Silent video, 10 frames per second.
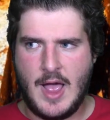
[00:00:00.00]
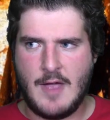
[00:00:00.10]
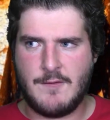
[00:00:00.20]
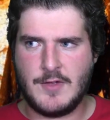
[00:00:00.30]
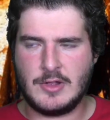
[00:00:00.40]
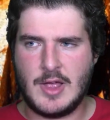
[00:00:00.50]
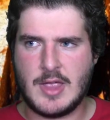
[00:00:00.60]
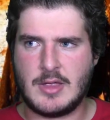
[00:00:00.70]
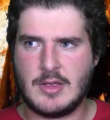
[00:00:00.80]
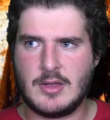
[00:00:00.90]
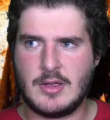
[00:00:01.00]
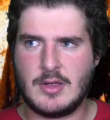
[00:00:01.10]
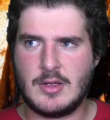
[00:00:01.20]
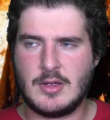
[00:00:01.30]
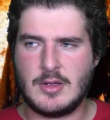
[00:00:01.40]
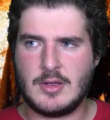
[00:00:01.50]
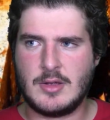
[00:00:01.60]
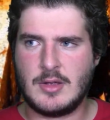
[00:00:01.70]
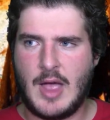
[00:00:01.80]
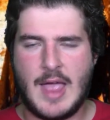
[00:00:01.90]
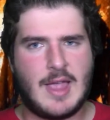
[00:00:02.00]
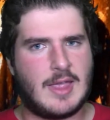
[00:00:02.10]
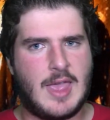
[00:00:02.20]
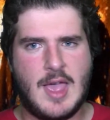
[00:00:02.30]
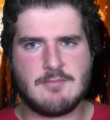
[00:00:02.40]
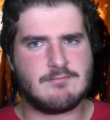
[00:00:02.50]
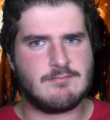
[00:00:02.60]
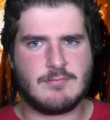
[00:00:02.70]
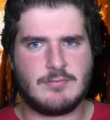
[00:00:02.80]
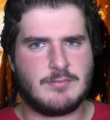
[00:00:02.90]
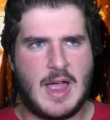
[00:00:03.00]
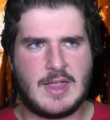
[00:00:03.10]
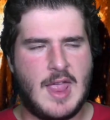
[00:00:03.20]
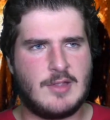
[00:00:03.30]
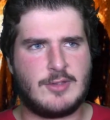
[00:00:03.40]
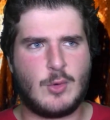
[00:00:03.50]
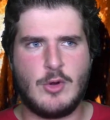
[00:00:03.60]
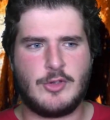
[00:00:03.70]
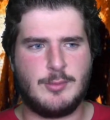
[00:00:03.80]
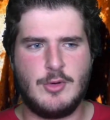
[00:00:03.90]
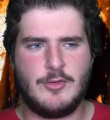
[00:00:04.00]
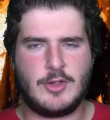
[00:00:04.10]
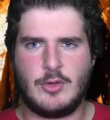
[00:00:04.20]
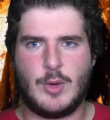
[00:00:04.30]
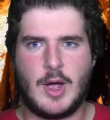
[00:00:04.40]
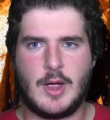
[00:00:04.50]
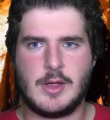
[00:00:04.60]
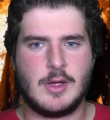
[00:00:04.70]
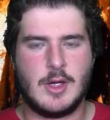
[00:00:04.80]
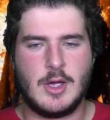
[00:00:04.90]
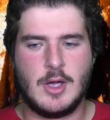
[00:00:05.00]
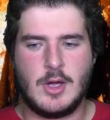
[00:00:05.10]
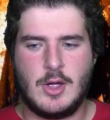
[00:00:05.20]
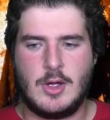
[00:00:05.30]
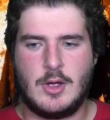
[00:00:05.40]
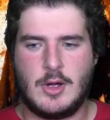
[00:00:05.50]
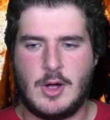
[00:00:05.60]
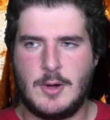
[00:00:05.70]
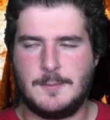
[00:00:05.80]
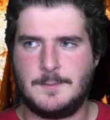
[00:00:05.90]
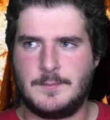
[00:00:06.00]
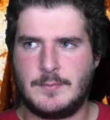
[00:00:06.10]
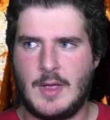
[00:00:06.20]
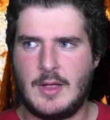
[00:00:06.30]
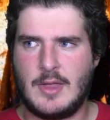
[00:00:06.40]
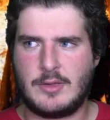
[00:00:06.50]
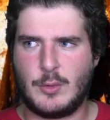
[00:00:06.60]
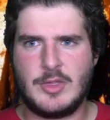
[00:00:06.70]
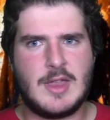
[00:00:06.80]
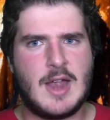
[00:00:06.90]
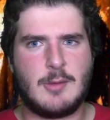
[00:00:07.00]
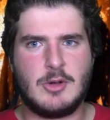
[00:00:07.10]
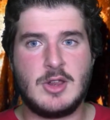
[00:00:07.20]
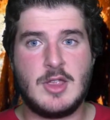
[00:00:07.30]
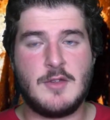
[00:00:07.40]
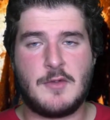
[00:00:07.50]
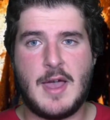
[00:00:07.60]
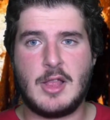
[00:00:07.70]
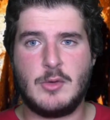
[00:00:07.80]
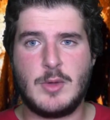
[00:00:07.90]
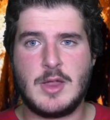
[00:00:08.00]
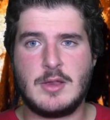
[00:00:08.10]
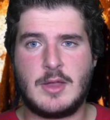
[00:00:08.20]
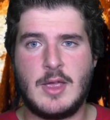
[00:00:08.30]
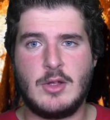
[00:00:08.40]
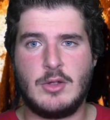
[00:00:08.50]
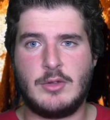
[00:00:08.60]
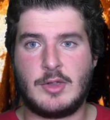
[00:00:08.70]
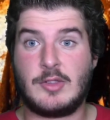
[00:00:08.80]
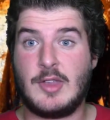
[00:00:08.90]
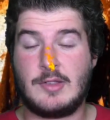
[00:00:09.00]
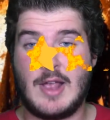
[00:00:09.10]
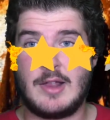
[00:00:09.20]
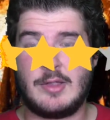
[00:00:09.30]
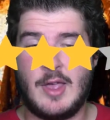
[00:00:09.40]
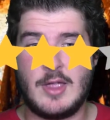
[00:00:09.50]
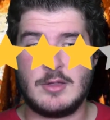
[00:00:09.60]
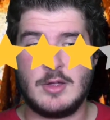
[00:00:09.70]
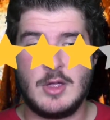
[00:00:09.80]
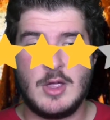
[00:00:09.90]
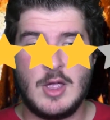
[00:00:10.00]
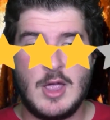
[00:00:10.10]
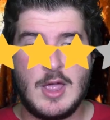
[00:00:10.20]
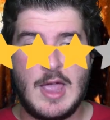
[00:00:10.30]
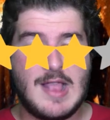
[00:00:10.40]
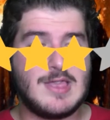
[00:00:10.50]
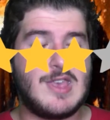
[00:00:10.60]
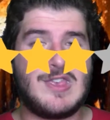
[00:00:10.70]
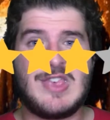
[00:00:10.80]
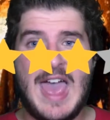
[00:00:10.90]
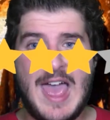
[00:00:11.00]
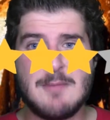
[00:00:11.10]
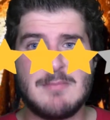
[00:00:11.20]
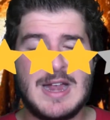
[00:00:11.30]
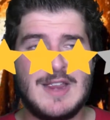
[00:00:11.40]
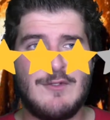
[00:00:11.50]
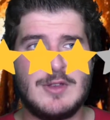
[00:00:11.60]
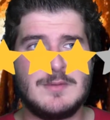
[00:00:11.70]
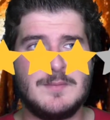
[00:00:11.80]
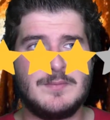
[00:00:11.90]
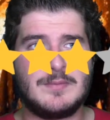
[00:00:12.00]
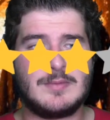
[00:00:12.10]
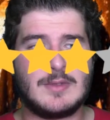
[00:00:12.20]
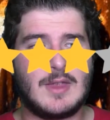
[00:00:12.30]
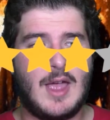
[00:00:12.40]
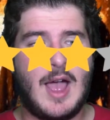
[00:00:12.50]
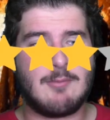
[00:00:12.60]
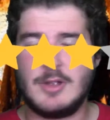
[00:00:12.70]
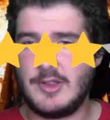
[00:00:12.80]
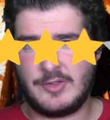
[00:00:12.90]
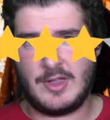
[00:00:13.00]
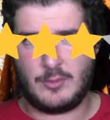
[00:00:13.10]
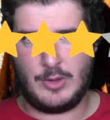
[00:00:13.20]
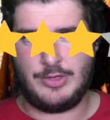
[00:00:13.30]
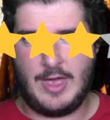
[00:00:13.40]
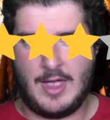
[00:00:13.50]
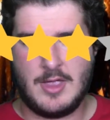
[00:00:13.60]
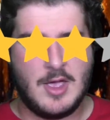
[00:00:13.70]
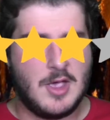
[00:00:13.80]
I feel like I can't score this movie too high. So in the end, I'm gonna give Halloween Kills a 6 out of 10, and that might even, I'm gonna stick with that.